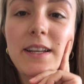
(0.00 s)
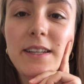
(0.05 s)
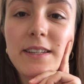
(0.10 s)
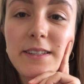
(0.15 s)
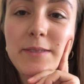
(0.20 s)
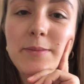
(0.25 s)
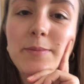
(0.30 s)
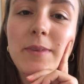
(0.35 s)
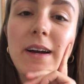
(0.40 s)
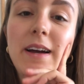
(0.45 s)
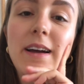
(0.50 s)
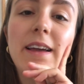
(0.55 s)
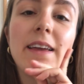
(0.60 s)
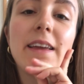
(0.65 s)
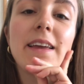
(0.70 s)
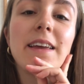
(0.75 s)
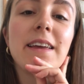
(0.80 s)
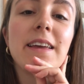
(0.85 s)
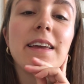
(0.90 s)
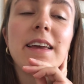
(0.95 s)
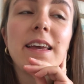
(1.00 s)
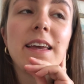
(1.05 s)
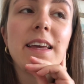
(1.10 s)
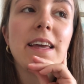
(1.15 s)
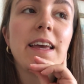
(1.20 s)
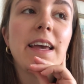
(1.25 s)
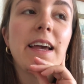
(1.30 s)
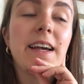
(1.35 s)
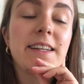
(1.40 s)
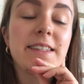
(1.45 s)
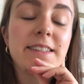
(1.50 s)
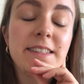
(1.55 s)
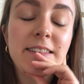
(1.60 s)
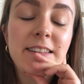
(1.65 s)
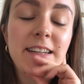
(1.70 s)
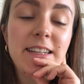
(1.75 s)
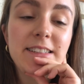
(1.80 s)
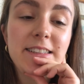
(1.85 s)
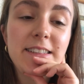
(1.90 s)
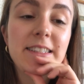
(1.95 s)
did my
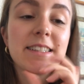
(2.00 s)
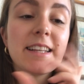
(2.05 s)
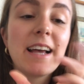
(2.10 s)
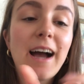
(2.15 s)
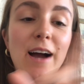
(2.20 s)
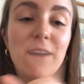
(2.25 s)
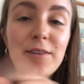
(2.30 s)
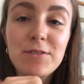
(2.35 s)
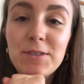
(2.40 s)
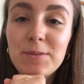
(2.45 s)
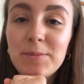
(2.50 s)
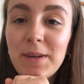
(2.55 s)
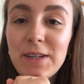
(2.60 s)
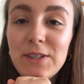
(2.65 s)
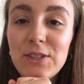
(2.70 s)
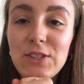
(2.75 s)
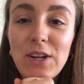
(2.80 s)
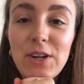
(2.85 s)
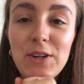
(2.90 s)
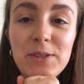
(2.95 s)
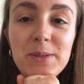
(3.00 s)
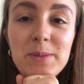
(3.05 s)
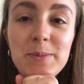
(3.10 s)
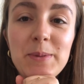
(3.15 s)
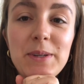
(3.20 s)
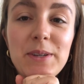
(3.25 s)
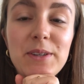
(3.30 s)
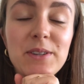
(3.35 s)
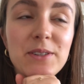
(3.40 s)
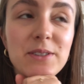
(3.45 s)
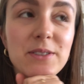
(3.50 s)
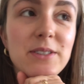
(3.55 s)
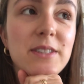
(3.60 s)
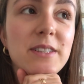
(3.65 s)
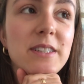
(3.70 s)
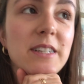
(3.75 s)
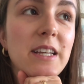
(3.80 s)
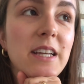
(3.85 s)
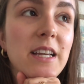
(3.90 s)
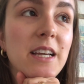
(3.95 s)
exercises after my shower
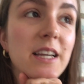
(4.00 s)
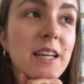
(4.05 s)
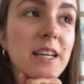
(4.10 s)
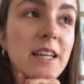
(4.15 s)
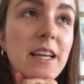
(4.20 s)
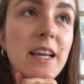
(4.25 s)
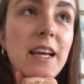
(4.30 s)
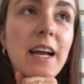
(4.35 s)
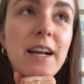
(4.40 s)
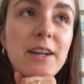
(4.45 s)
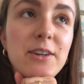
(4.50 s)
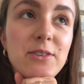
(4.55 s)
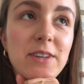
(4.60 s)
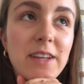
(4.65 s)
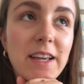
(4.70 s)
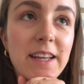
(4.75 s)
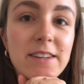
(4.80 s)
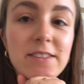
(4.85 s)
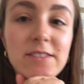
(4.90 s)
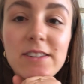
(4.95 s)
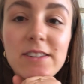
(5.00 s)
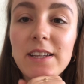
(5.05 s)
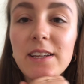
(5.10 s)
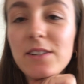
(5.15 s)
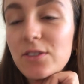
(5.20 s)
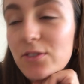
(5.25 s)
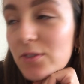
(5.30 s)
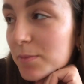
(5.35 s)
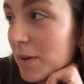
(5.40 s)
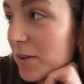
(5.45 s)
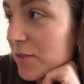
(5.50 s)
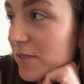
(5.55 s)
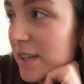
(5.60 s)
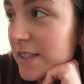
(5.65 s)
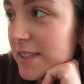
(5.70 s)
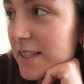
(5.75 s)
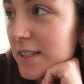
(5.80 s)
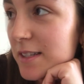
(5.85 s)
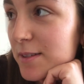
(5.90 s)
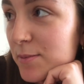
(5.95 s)
because I couldn't handle itch on my
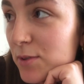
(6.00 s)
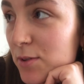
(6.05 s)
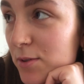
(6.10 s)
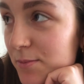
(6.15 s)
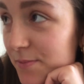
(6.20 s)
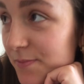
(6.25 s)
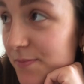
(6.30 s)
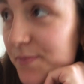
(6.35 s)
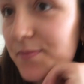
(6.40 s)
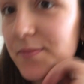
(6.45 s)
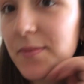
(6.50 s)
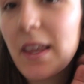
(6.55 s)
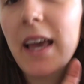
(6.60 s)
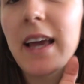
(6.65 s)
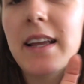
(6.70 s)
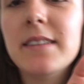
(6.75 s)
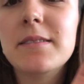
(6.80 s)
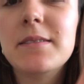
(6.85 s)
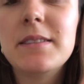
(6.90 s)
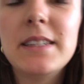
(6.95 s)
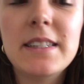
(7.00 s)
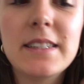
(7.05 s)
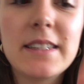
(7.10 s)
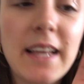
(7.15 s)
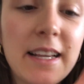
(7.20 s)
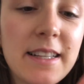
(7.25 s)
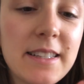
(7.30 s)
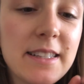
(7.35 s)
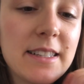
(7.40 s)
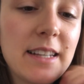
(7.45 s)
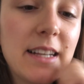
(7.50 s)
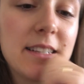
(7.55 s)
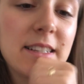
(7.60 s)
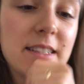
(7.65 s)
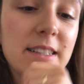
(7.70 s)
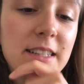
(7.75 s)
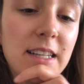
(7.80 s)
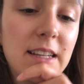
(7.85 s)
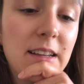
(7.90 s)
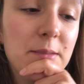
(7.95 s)
face anymore. And these
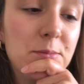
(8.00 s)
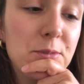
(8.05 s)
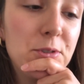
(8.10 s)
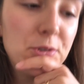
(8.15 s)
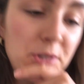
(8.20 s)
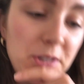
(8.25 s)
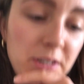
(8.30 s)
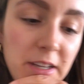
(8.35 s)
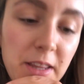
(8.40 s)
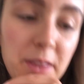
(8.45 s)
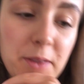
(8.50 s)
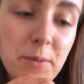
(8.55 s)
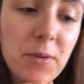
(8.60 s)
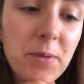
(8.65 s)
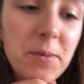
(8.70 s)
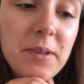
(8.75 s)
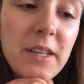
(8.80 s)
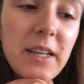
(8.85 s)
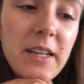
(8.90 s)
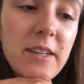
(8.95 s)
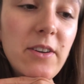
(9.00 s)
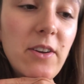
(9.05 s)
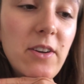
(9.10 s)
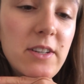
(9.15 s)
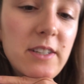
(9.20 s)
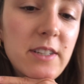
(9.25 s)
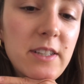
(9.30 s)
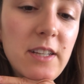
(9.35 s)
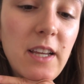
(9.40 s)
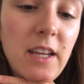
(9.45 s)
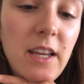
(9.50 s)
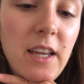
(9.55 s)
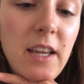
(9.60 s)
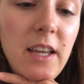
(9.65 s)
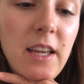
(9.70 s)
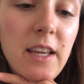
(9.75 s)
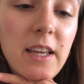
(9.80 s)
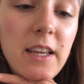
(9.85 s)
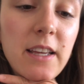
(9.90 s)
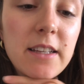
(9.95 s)
exercises that I'm doing at the moment,
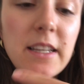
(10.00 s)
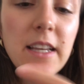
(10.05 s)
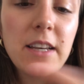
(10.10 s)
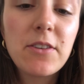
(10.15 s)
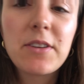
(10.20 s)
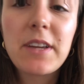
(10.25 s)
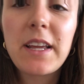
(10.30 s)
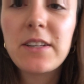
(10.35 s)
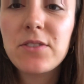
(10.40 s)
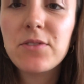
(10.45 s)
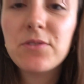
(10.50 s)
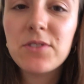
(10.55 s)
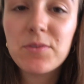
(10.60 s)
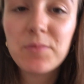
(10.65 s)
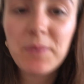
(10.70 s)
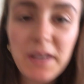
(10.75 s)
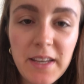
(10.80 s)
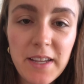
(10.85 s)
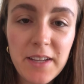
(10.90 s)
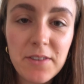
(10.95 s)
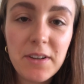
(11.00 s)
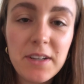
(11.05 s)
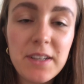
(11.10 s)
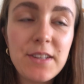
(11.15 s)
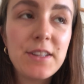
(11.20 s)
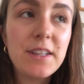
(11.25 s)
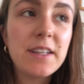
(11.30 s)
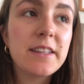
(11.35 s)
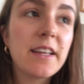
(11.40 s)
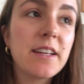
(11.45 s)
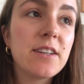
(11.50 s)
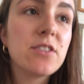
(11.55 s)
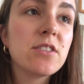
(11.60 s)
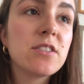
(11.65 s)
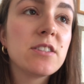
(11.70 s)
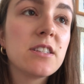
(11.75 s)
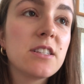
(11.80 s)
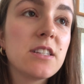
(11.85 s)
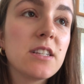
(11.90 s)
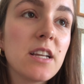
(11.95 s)
they don't get you sweating or anything. They're
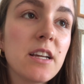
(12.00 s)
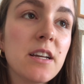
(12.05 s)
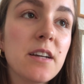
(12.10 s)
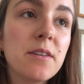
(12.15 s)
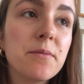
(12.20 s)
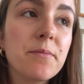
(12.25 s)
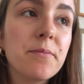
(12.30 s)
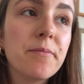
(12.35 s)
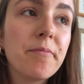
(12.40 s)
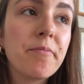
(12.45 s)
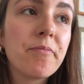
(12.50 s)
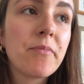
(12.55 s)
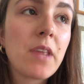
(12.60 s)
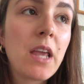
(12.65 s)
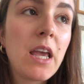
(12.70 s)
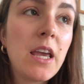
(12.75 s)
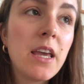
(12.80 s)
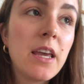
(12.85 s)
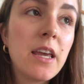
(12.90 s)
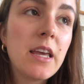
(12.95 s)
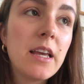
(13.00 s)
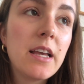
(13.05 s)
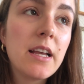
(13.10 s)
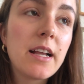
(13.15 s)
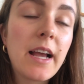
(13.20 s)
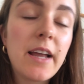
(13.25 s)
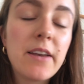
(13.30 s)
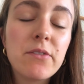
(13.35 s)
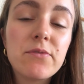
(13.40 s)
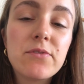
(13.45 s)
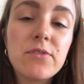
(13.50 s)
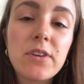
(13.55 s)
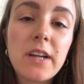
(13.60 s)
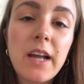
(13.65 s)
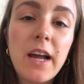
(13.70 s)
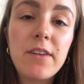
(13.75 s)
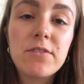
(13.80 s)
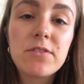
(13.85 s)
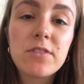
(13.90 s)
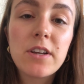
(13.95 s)
just kind of
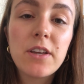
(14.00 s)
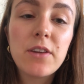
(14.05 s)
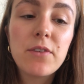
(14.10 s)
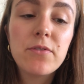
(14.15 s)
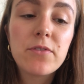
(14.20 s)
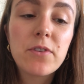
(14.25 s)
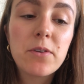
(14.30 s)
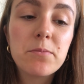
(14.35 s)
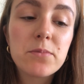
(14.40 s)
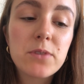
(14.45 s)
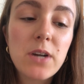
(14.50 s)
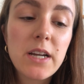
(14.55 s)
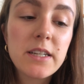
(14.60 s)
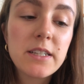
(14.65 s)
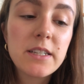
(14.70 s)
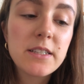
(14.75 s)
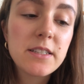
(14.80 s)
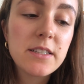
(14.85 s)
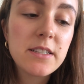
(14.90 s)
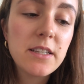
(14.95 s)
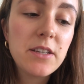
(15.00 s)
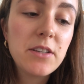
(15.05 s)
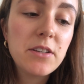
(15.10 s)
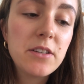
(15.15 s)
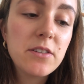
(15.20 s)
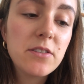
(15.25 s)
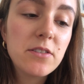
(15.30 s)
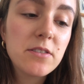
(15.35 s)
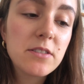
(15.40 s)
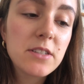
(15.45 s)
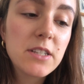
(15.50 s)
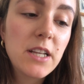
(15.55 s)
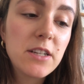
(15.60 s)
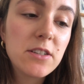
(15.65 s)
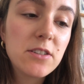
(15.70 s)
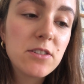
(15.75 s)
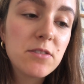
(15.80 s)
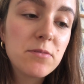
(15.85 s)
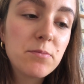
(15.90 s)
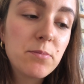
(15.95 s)
recovery from pregnancy
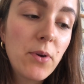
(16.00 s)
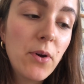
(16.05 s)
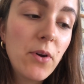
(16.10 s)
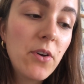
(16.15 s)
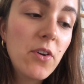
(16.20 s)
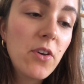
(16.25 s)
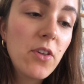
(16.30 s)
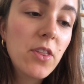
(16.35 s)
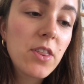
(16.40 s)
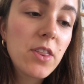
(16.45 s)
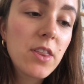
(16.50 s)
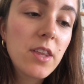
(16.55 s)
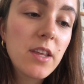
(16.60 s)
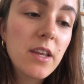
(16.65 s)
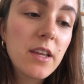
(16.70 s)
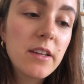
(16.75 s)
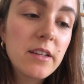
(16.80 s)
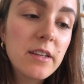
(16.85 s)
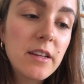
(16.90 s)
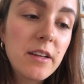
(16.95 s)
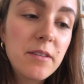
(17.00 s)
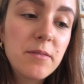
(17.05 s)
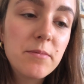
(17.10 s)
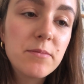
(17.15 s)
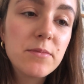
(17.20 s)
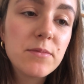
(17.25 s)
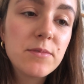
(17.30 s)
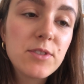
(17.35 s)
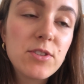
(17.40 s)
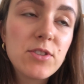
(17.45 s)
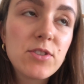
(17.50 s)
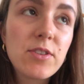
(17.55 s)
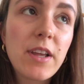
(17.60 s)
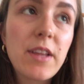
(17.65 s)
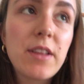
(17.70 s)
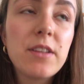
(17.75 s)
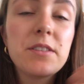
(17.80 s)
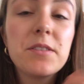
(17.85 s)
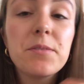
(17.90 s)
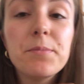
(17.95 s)
/ birth, to
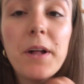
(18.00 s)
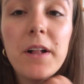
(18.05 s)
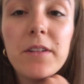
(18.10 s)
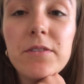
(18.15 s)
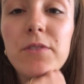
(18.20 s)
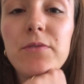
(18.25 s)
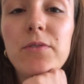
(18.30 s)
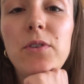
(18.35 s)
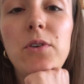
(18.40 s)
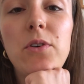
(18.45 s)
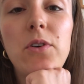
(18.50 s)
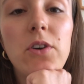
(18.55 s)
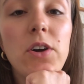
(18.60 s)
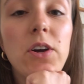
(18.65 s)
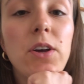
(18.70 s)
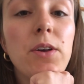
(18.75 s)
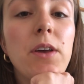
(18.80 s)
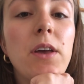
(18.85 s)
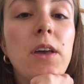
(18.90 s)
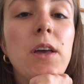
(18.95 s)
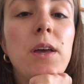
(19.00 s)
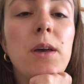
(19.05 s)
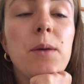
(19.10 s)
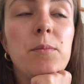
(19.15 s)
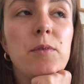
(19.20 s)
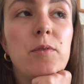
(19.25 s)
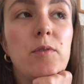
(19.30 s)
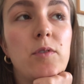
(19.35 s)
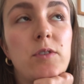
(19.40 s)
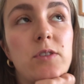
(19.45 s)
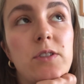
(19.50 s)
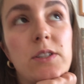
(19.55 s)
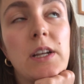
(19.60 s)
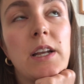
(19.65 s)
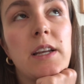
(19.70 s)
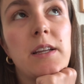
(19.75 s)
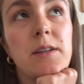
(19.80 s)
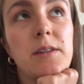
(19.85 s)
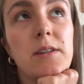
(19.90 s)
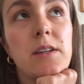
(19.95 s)
strengthen the pelvic floor before
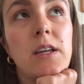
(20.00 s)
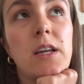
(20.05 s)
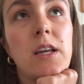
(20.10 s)
starting